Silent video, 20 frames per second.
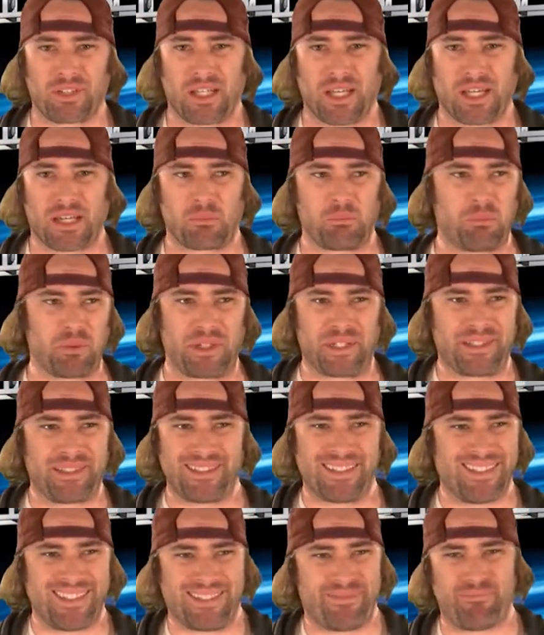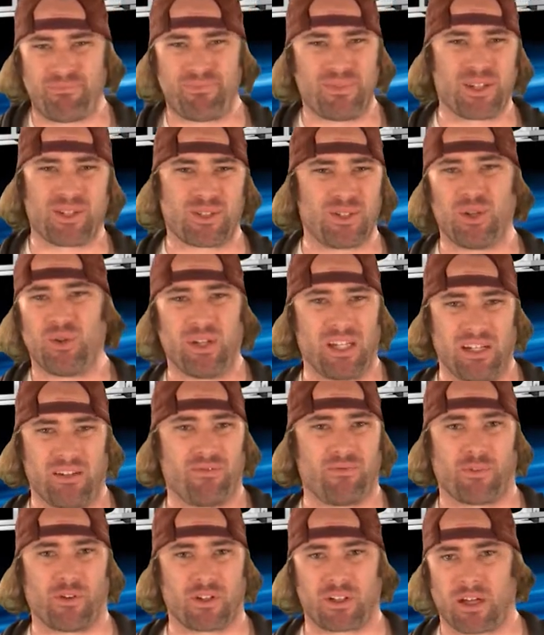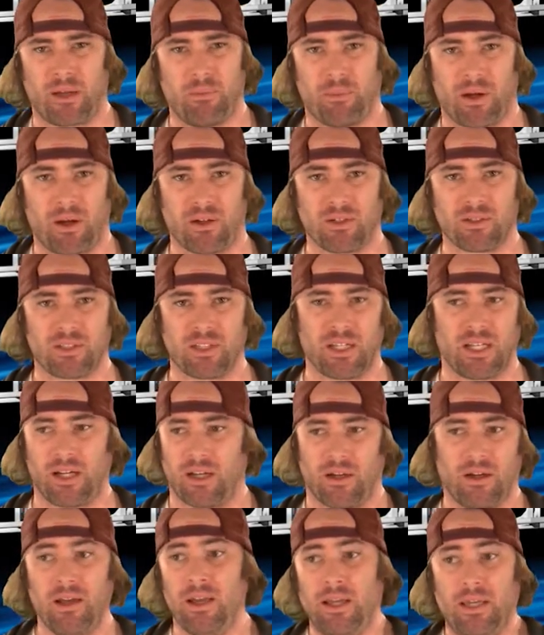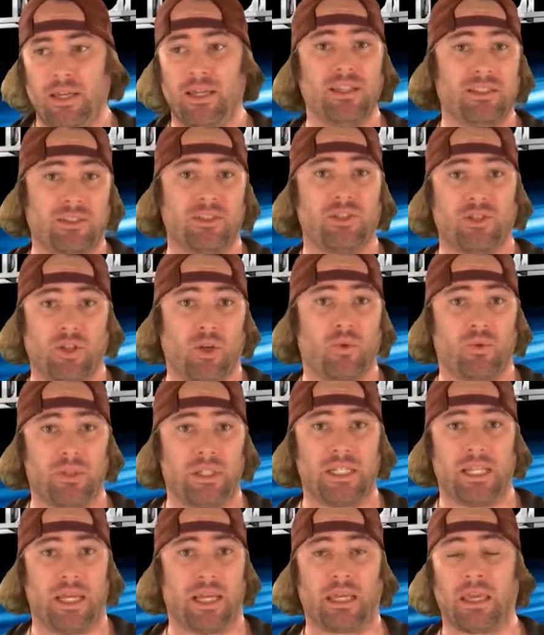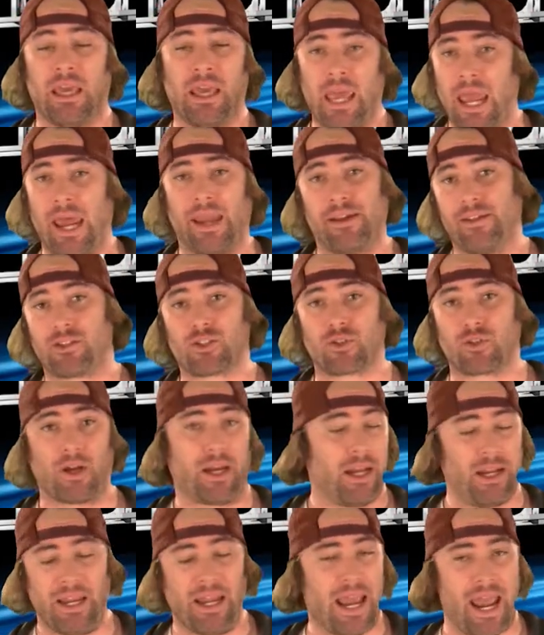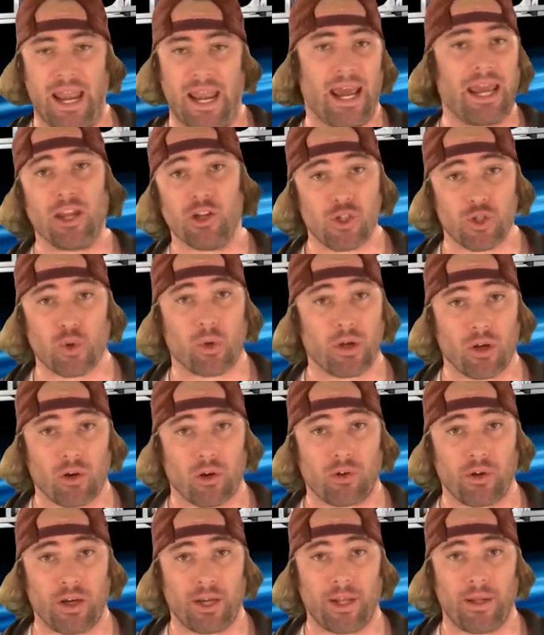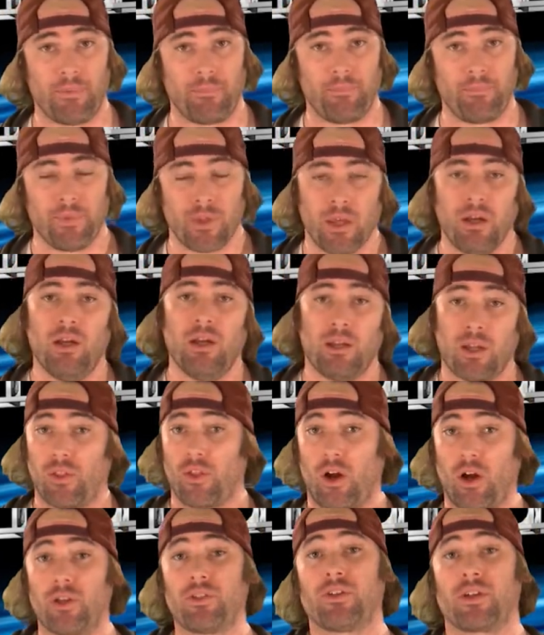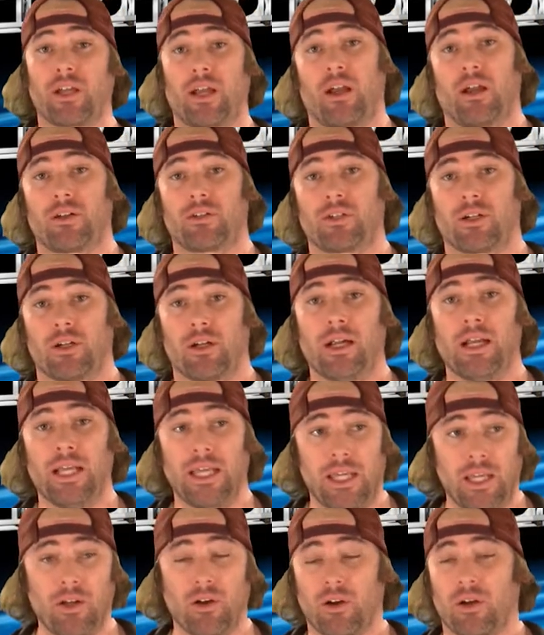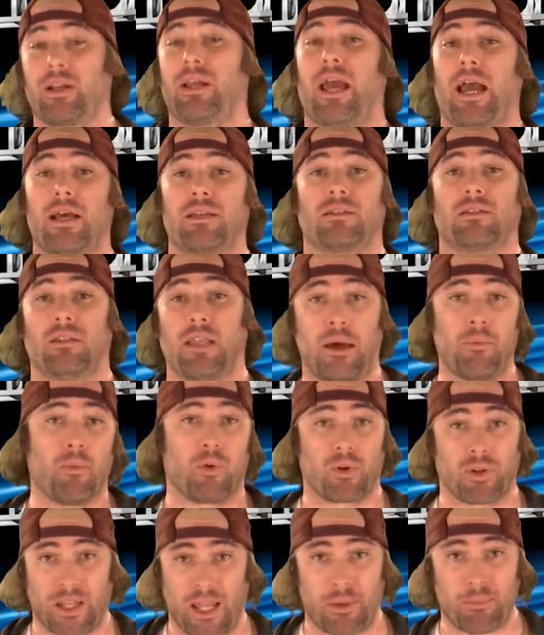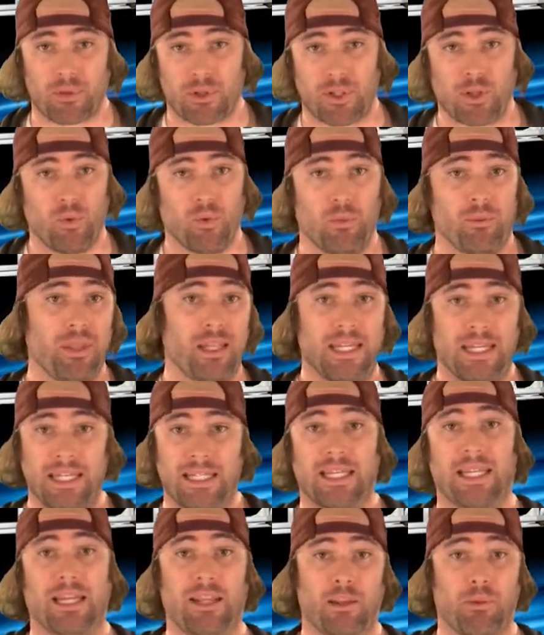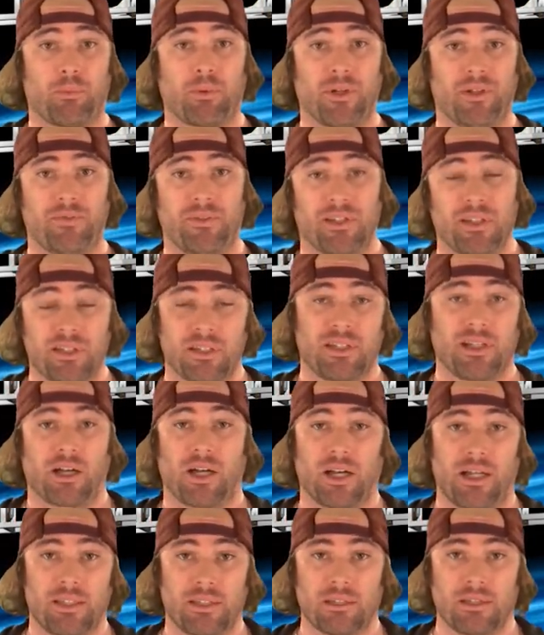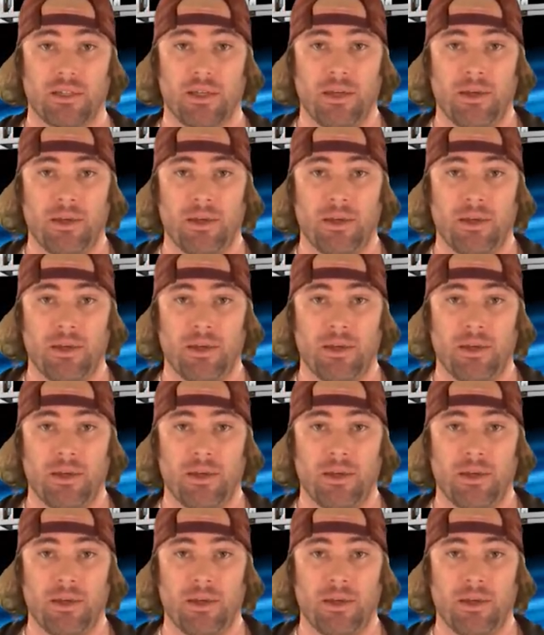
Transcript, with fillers: Tick, but there's no need for comparison here. He's his own Tick, and it's great, and I enjoy it already. Now, the Arthur character, he already has a lot more depth to him than he did in the previous series.